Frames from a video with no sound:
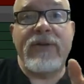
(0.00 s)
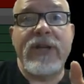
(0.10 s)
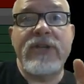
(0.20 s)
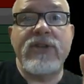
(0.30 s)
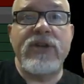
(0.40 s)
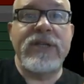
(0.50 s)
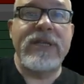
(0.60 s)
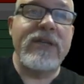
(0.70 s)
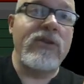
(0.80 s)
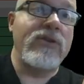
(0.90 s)
it is good to
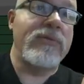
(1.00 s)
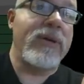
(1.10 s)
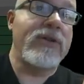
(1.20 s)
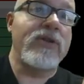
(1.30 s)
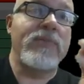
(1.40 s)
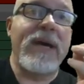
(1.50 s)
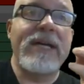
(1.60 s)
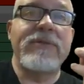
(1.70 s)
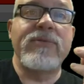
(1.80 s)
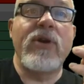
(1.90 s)
use a muscle
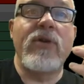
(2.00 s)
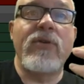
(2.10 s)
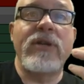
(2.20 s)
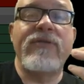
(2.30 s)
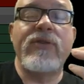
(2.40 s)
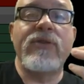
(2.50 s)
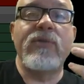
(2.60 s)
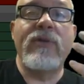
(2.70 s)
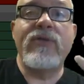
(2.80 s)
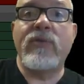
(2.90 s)
spasm code if
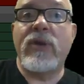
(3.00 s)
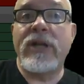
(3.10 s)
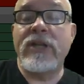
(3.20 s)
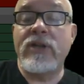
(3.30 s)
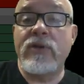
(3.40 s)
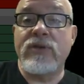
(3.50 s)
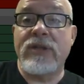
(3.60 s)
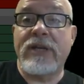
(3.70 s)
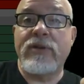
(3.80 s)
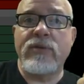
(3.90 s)
you're wanting to use
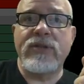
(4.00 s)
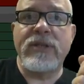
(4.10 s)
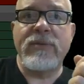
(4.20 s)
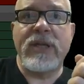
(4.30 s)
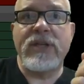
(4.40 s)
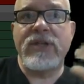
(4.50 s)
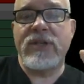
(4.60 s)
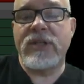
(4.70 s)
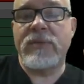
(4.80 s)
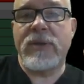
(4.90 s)
electrical stimulation,
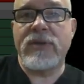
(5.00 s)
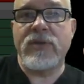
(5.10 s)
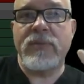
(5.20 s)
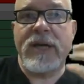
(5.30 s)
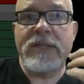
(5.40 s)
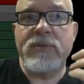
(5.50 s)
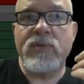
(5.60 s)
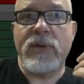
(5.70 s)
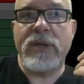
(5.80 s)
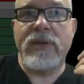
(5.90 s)
since muscle spasm is
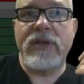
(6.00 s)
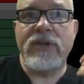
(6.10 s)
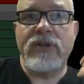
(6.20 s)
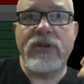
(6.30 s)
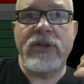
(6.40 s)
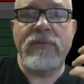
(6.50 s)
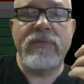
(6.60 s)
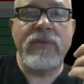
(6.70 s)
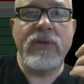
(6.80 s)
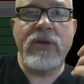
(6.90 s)
one of the things
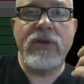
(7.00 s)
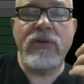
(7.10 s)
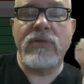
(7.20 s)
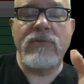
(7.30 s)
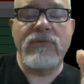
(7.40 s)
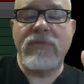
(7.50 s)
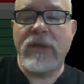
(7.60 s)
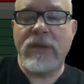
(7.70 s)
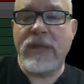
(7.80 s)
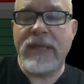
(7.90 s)

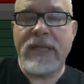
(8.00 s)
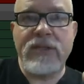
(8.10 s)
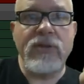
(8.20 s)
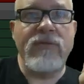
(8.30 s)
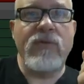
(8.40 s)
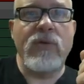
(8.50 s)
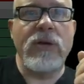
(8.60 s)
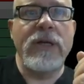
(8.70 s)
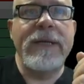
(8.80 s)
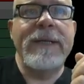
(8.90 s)
that's good for.
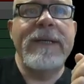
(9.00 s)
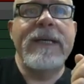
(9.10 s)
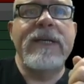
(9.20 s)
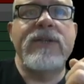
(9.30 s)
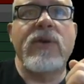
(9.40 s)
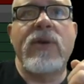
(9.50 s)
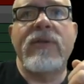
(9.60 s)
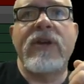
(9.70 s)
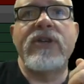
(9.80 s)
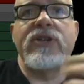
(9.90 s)
So
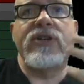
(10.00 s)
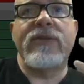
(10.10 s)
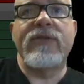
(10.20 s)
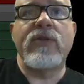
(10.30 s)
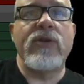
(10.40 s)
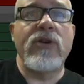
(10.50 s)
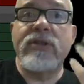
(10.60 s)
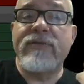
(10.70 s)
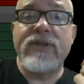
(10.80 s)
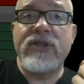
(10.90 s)
there's your cervical codes.
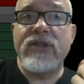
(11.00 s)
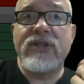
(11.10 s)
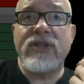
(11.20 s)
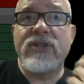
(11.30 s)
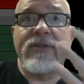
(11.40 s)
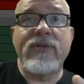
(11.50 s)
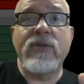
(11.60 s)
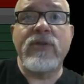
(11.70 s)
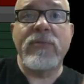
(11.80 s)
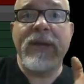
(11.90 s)
If it's just a
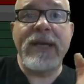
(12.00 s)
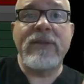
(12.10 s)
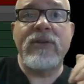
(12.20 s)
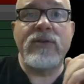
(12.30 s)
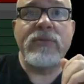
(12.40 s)
cervical complaint, those would